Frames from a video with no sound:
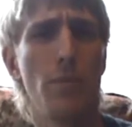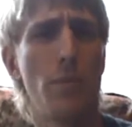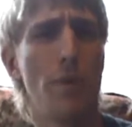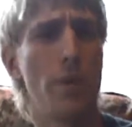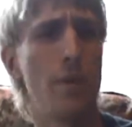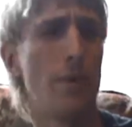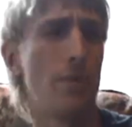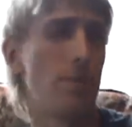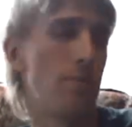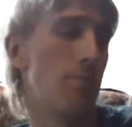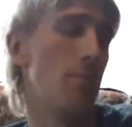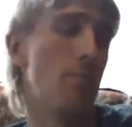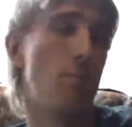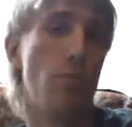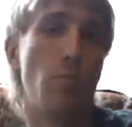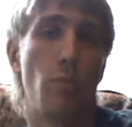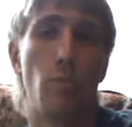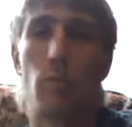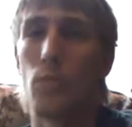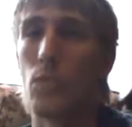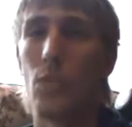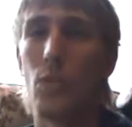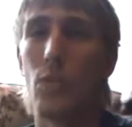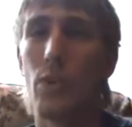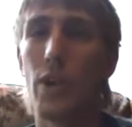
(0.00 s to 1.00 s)
but
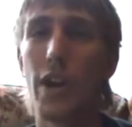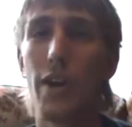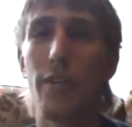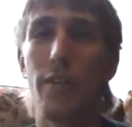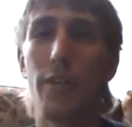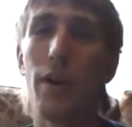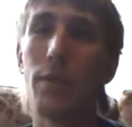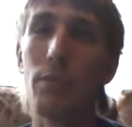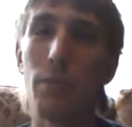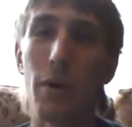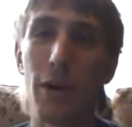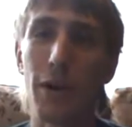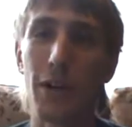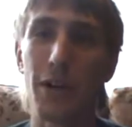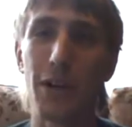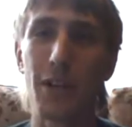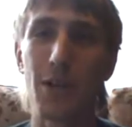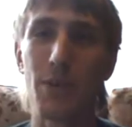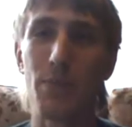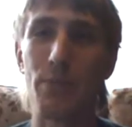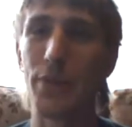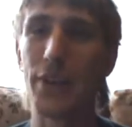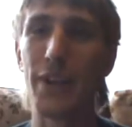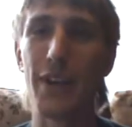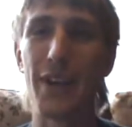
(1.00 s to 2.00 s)
whatever, I'm not going to
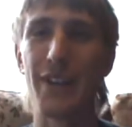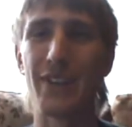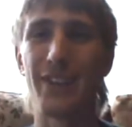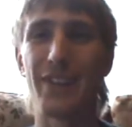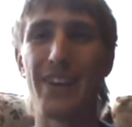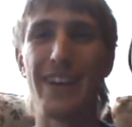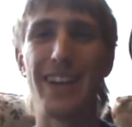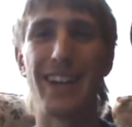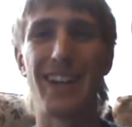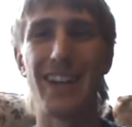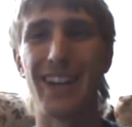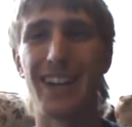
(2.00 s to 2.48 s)
complain, right?